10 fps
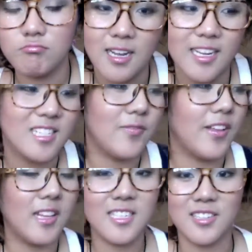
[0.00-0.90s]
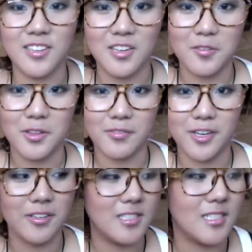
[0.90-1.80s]
I just felt like starting off with
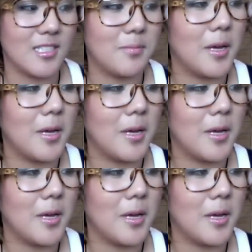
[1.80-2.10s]
fragrances.